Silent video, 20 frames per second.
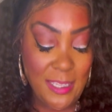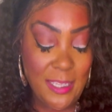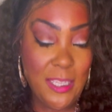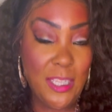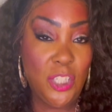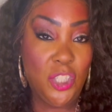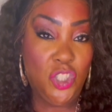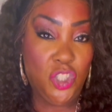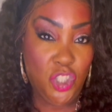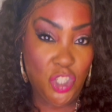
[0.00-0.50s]

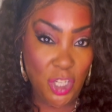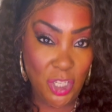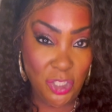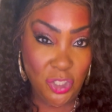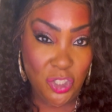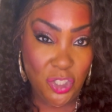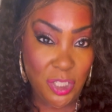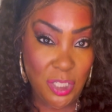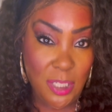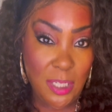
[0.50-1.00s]
is
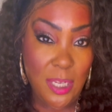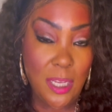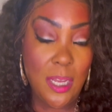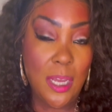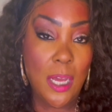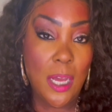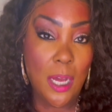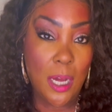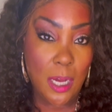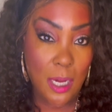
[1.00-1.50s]
Jinji
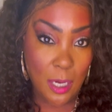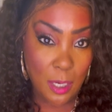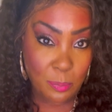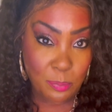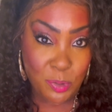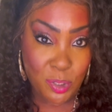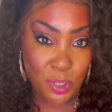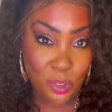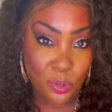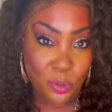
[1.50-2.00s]

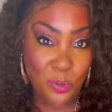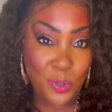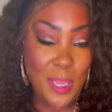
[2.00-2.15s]
up to?